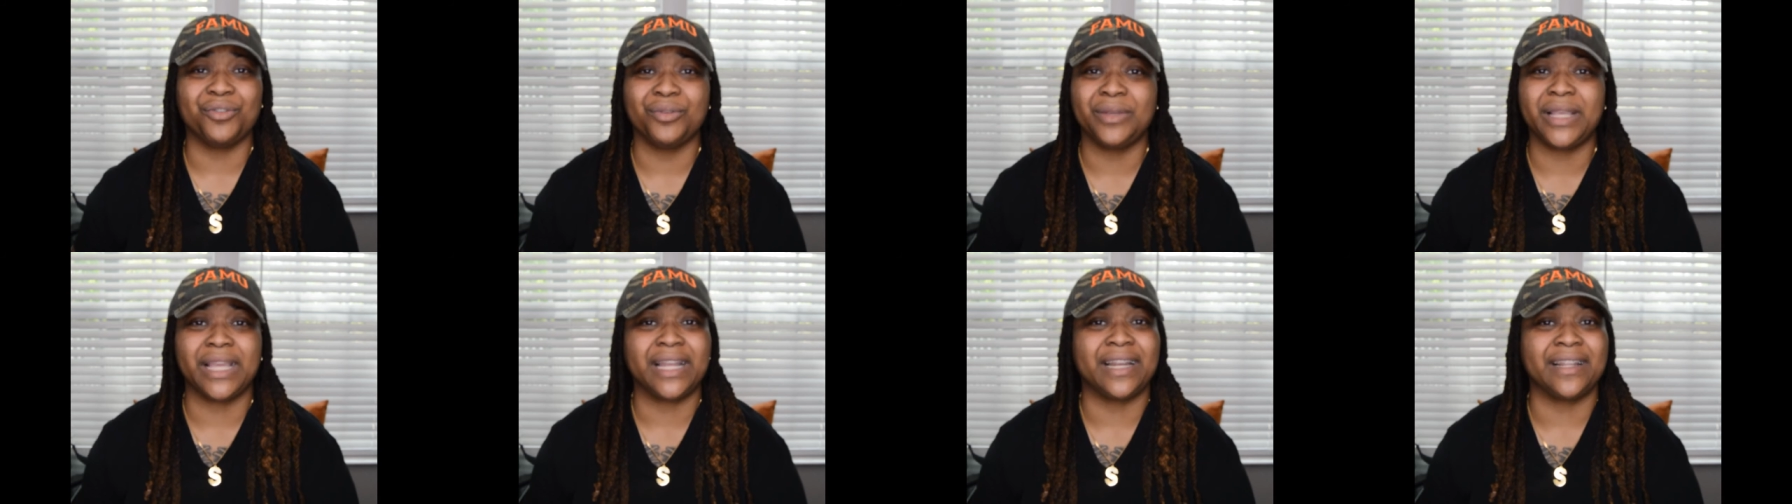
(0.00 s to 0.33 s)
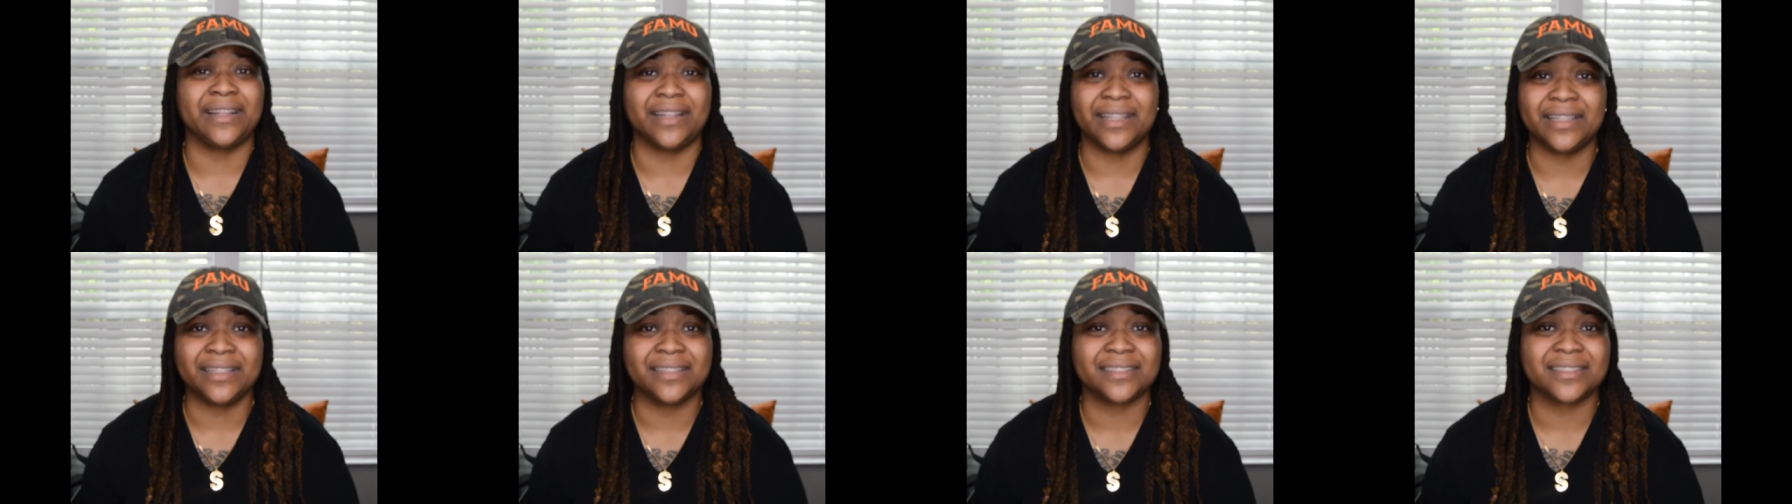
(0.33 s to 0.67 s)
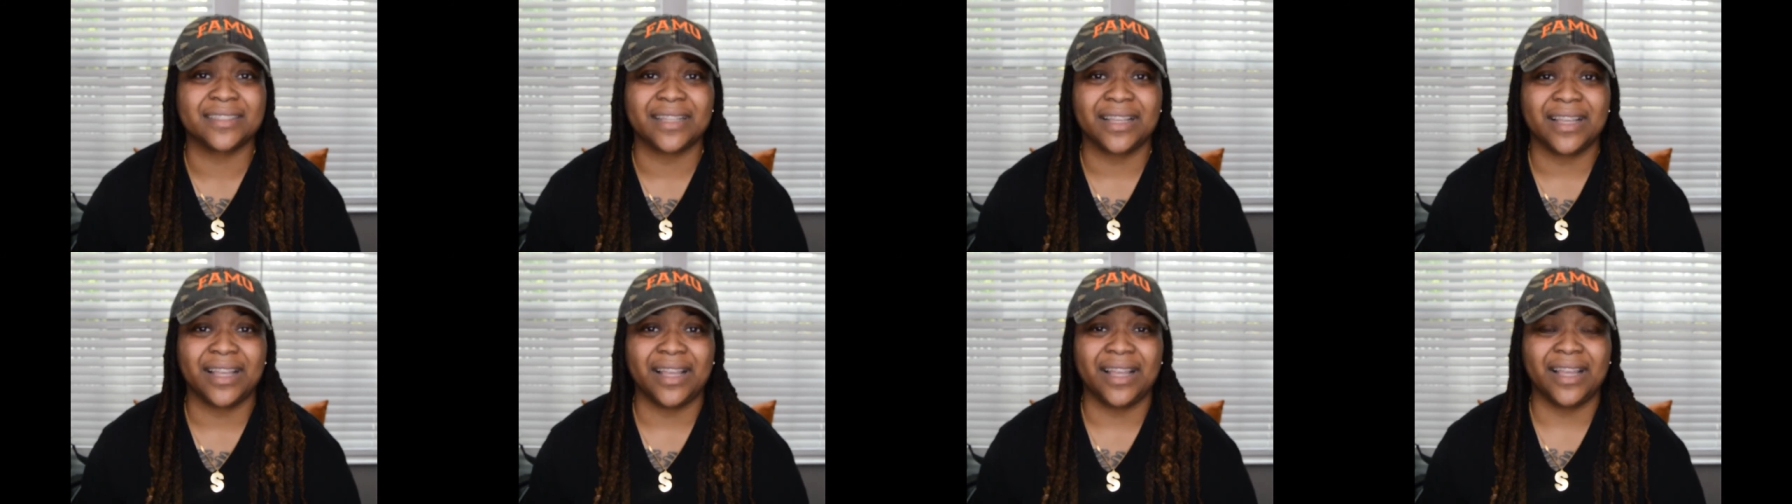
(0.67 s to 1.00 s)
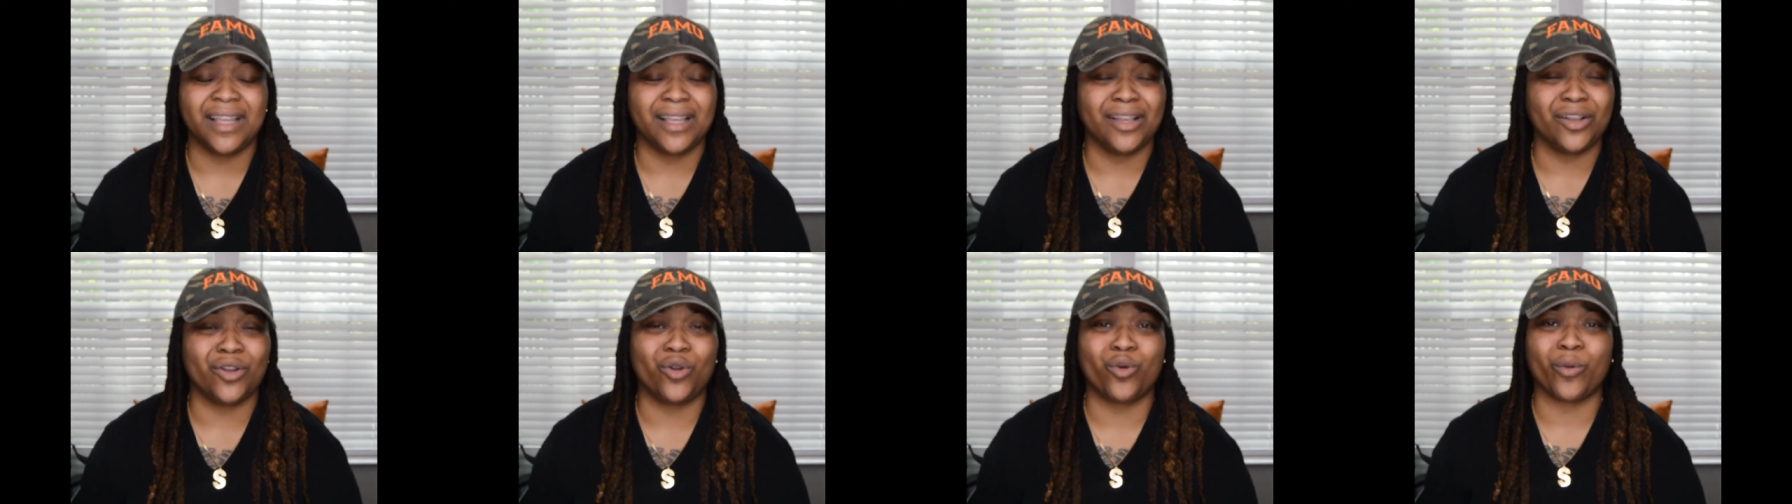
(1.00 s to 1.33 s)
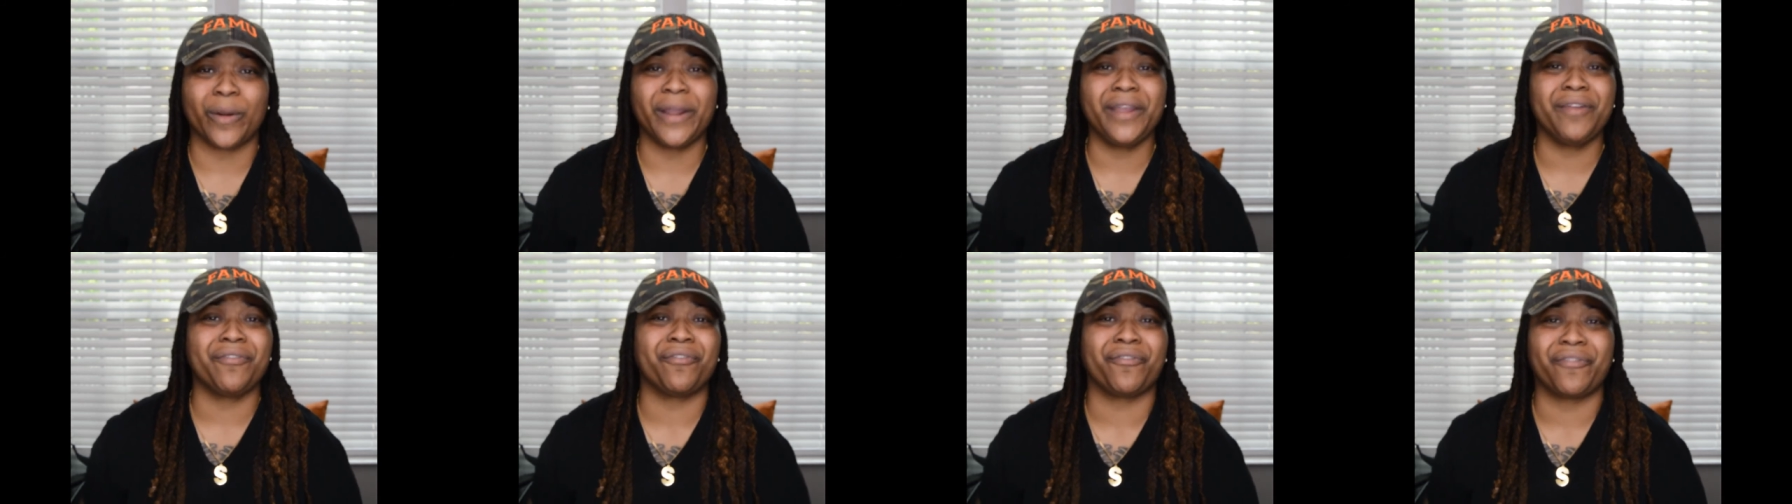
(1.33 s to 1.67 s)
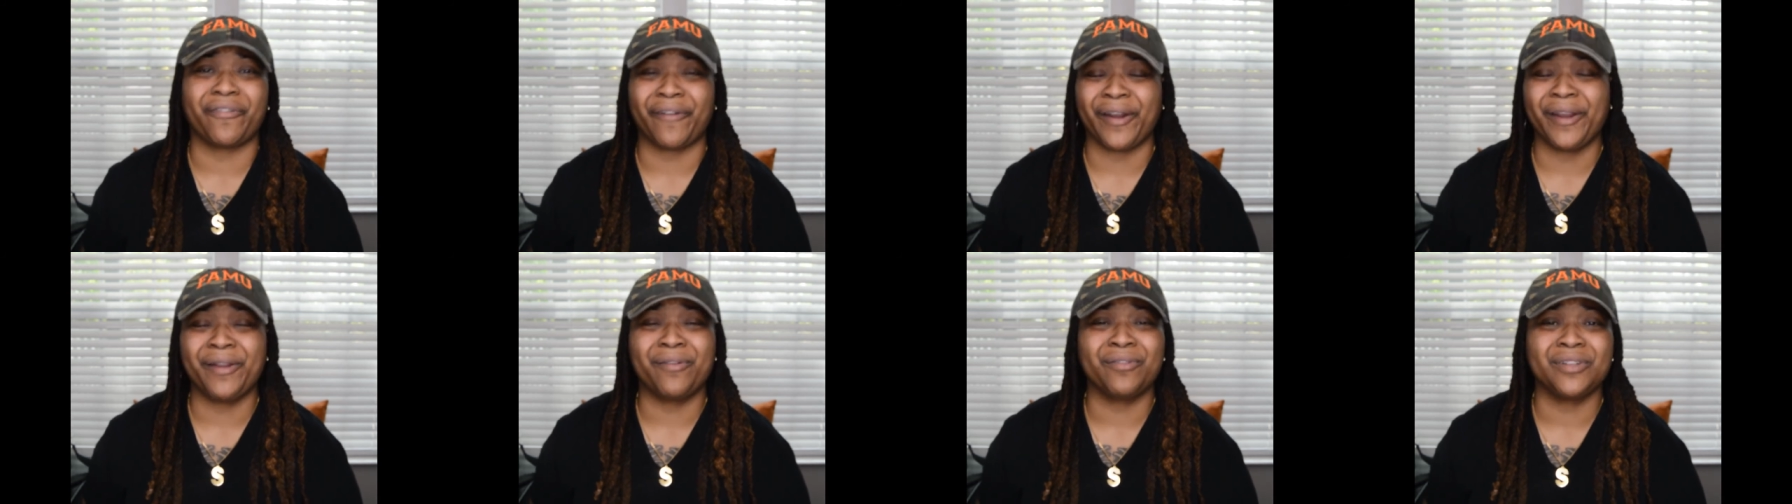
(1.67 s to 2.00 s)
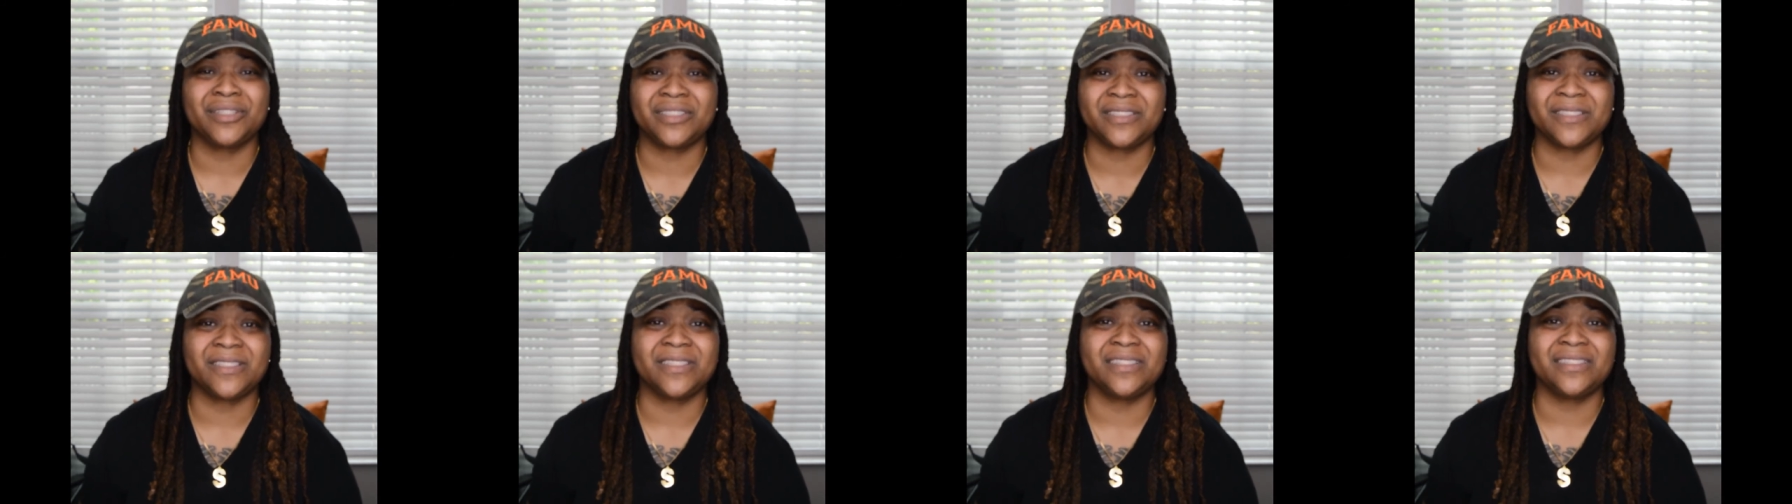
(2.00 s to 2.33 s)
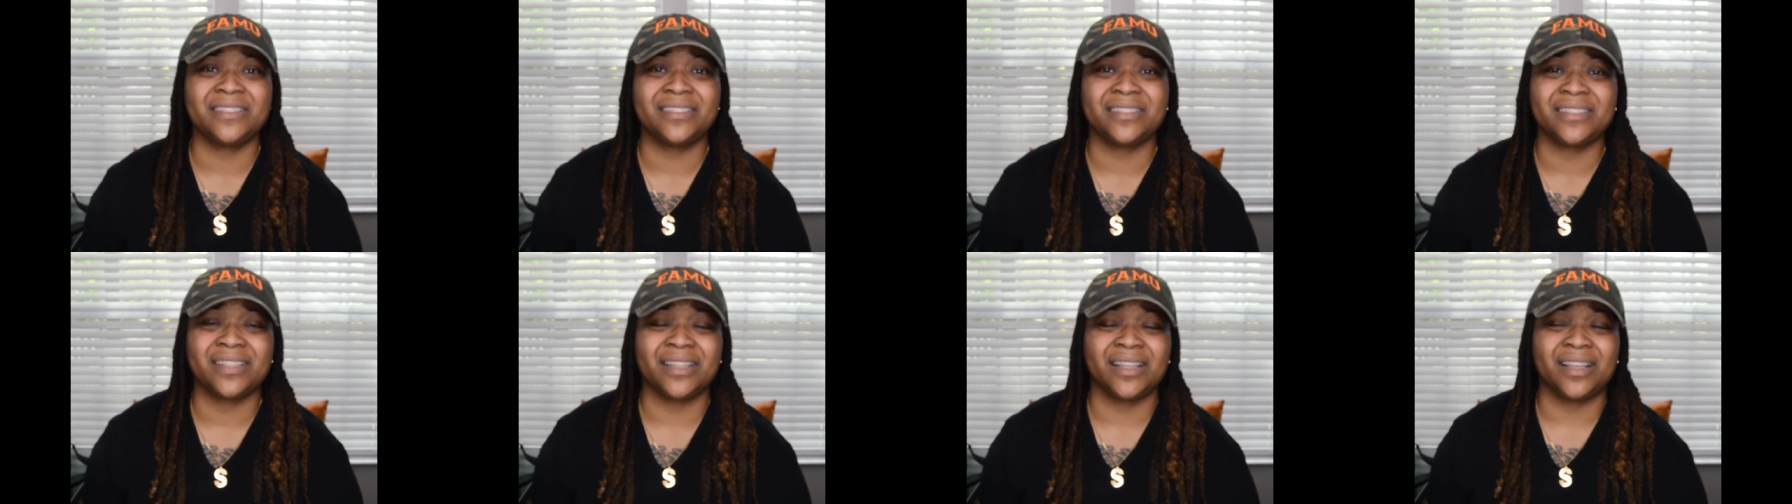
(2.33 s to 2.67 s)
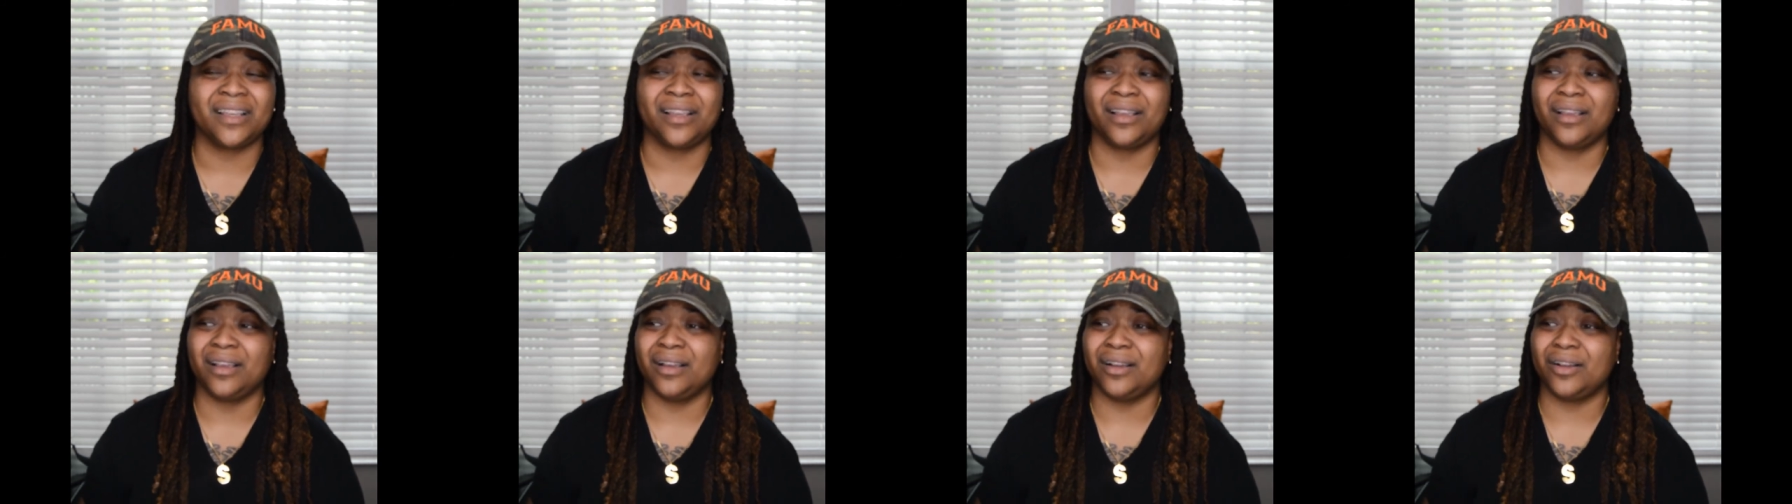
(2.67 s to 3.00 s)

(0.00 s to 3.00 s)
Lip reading: you getting this? Great fragrances,